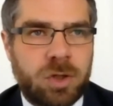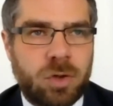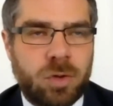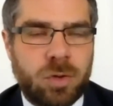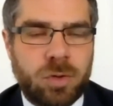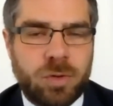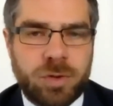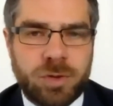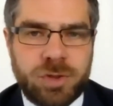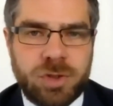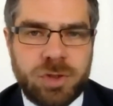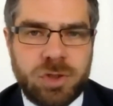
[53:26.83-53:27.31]

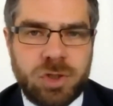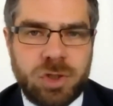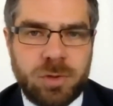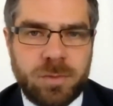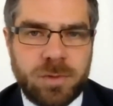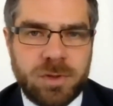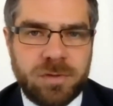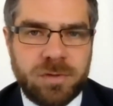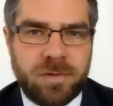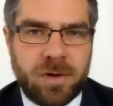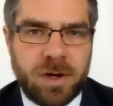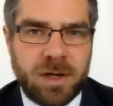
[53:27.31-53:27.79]
cause too
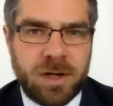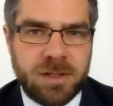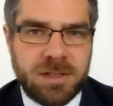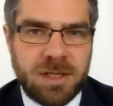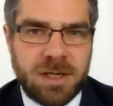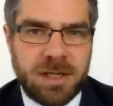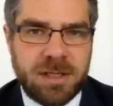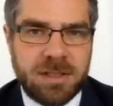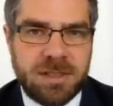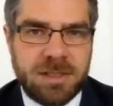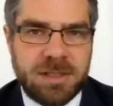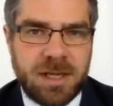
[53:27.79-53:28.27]
much
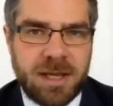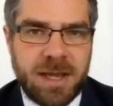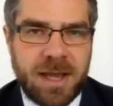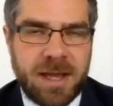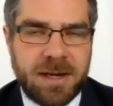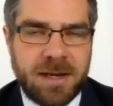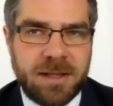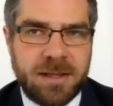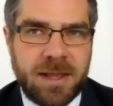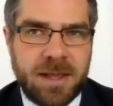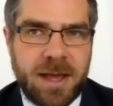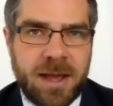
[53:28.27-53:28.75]
volatility ahead
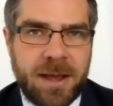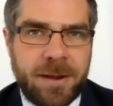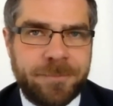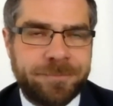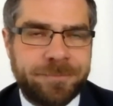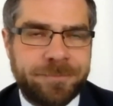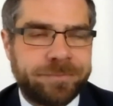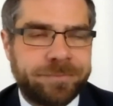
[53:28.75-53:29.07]
of that.